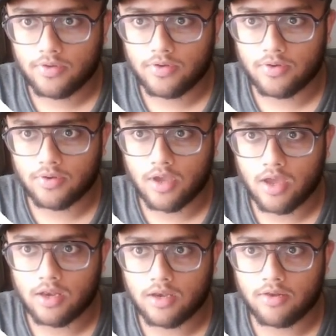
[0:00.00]
You
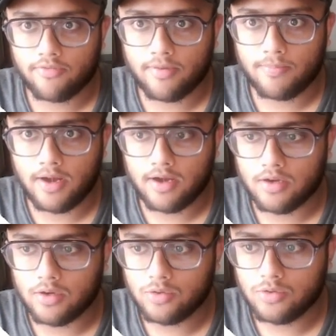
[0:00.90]
can, if I played a
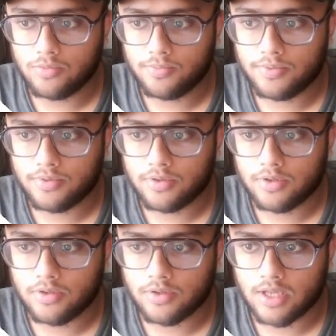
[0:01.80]
loop,
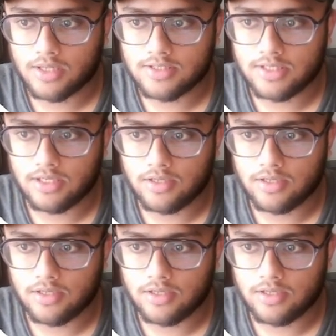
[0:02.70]
you can see the